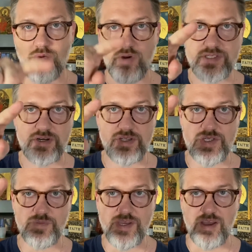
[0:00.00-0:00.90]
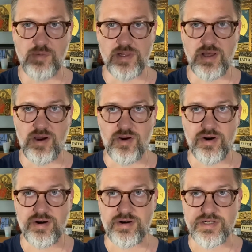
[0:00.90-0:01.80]
well, it starts to become a lot
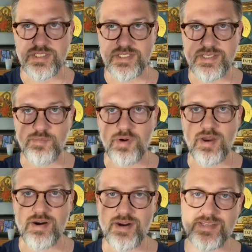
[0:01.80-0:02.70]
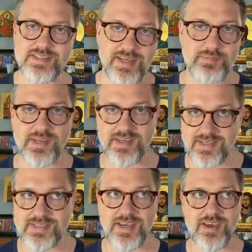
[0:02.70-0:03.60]
harder to see progress then
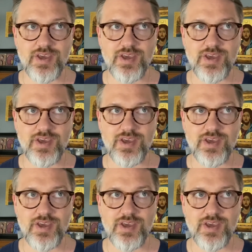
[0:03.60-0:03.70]
because